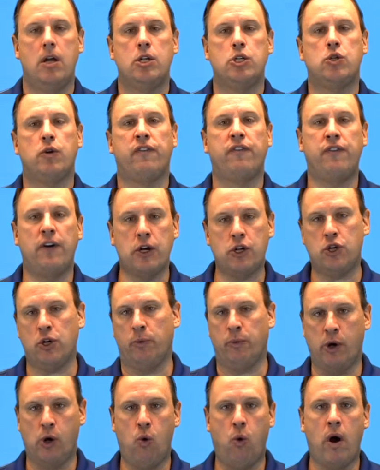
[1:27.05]
So
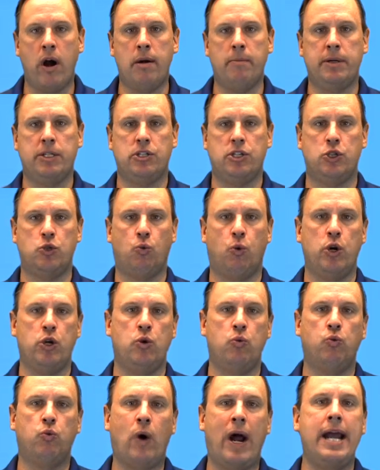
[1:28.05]
functional requirements is where
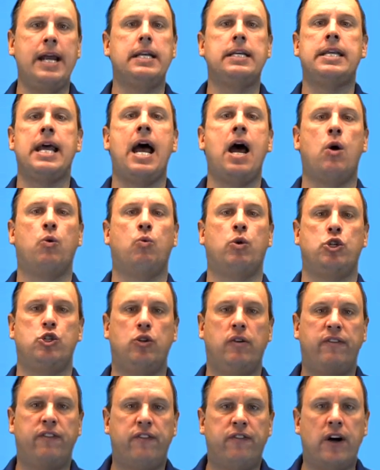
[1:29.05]
you write down
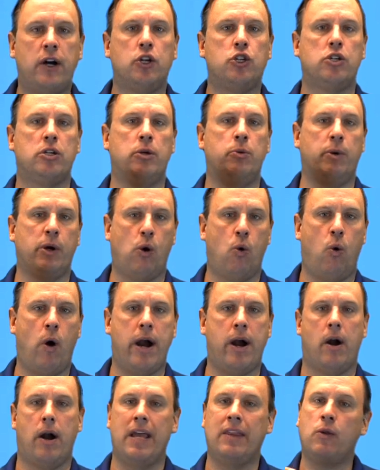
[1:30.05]
what you functionally
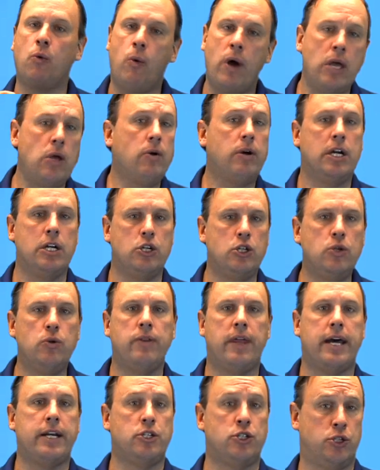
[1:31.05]
require. And the way you can do
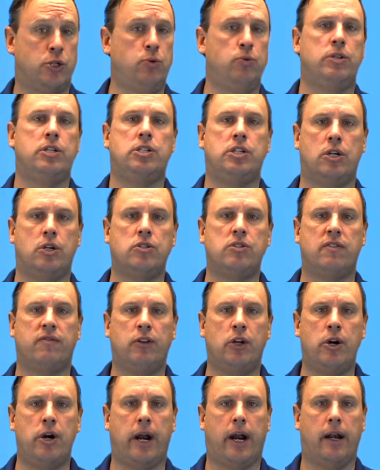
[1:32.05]
that is through the tiers of
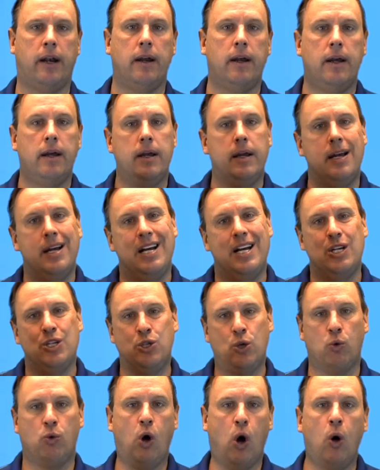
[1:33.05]
learning.
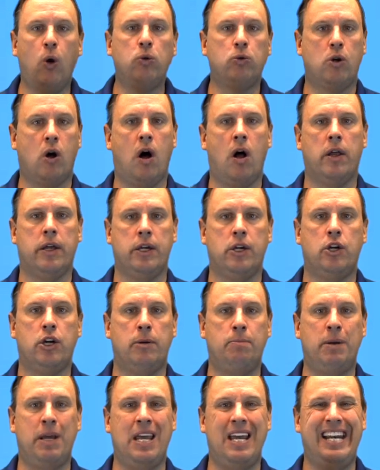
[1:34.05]
So cold calling
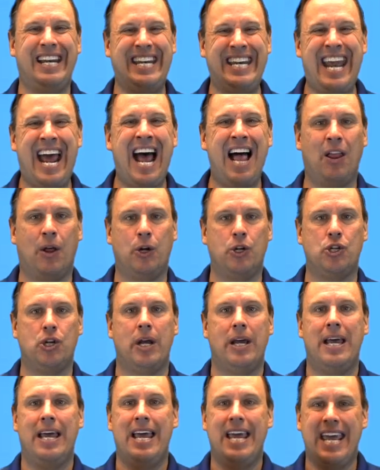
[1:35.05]
could be knowledge.
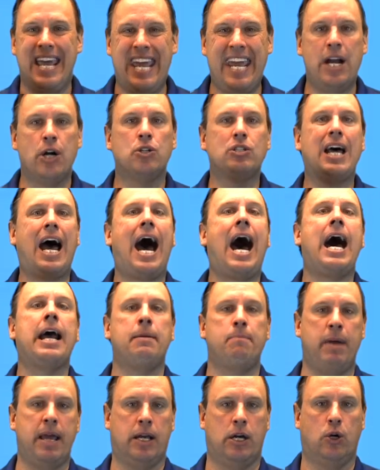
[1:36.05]
Here's how
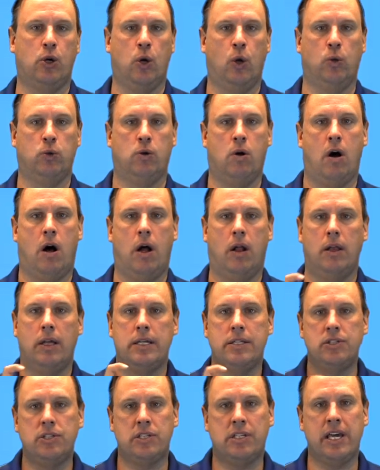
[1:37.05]
to make a cold call.
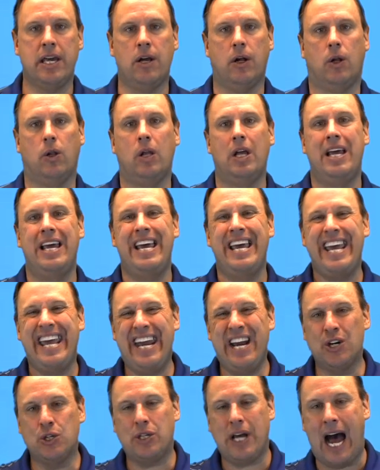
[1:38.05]
Skill.
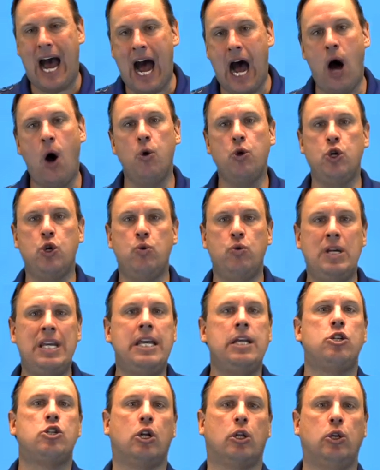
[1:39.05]
Here's how you
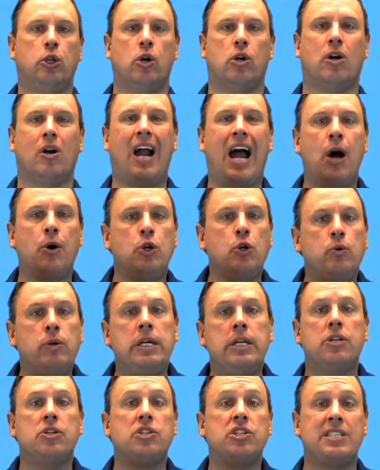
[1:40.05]
need to look or how you
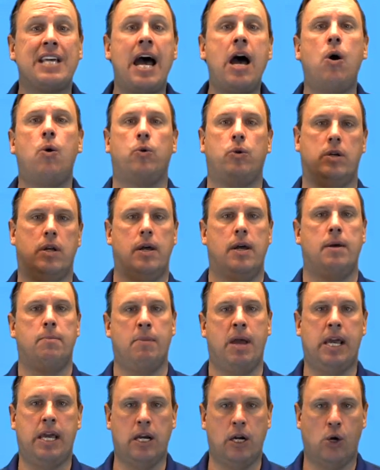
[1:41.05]
need to sound
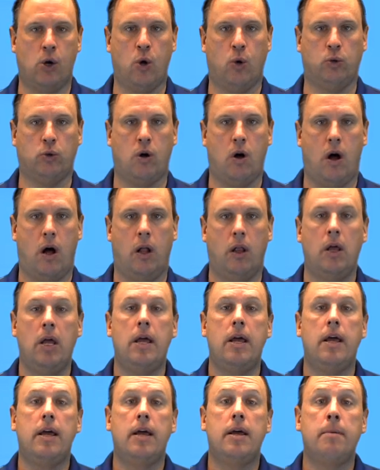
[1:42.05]
making a cold call.
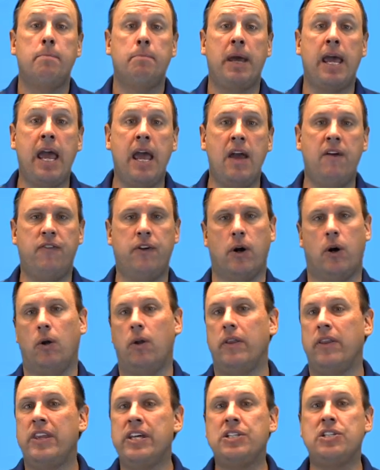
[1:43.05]
Behavioral.
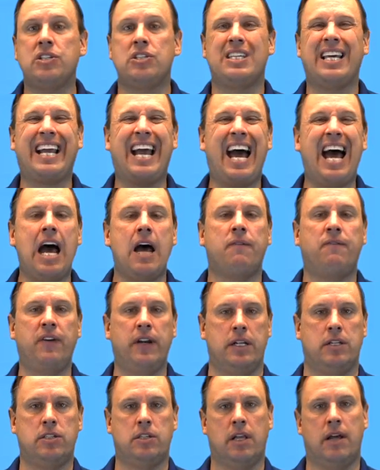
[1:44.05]
This is the
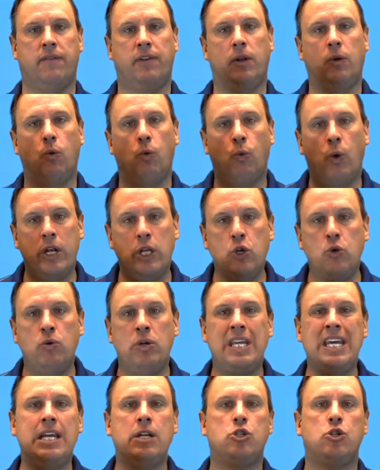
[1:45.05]
confidence level, what you
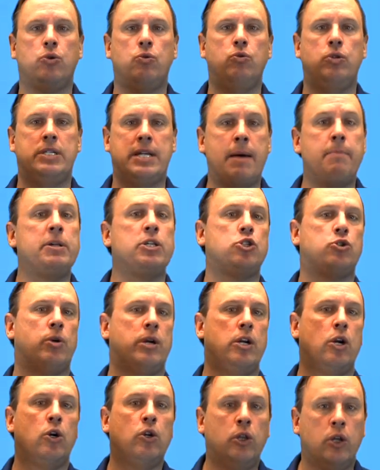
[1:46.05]
need to
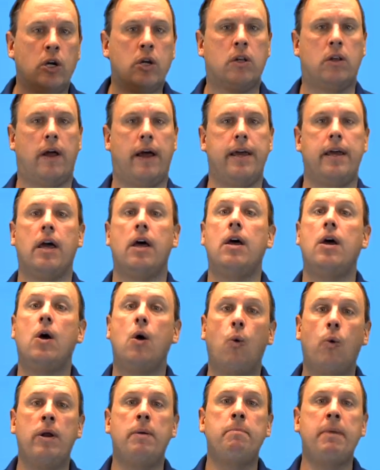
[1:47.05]
demonstrate or look like
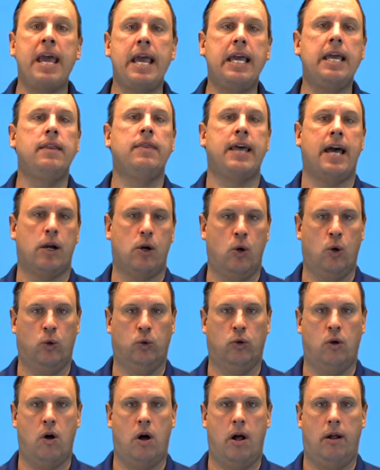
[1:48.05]
when making that
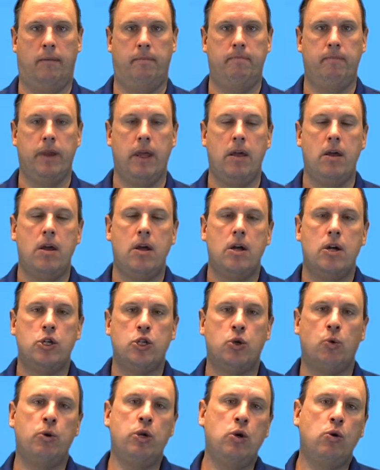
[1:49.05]
cold call.
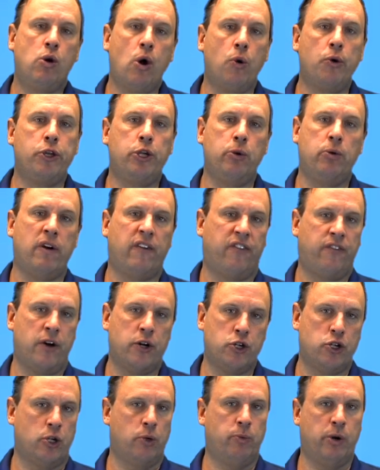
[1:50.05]
So when you go through your
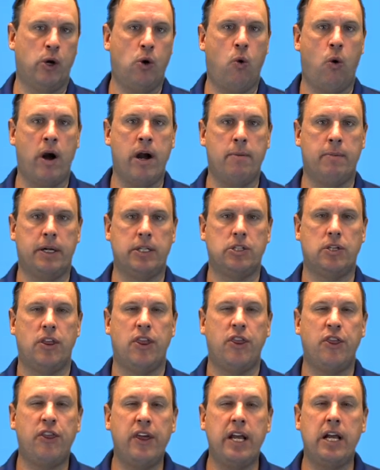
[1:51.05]
functional requirements,
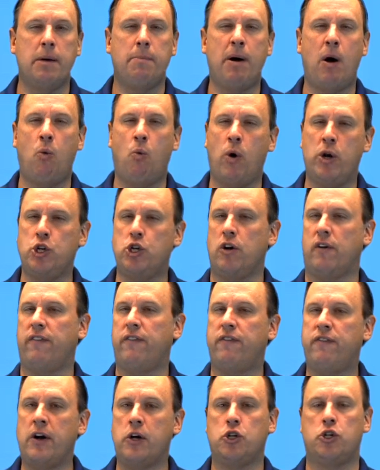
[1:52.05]
think about what you're
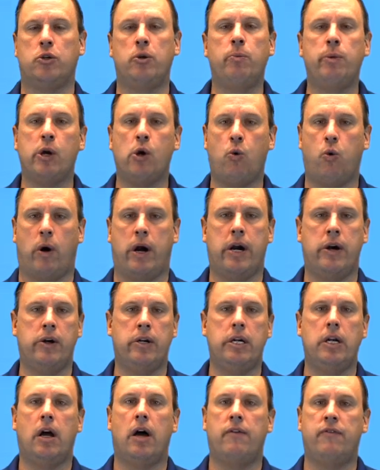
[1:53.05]
functionally
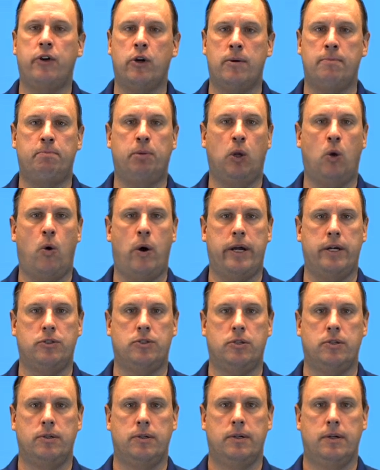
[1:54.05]
requiring of your
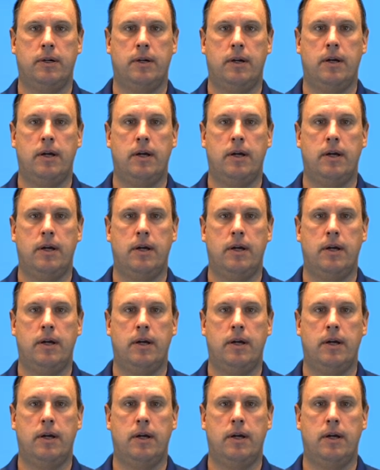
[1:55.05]
employees.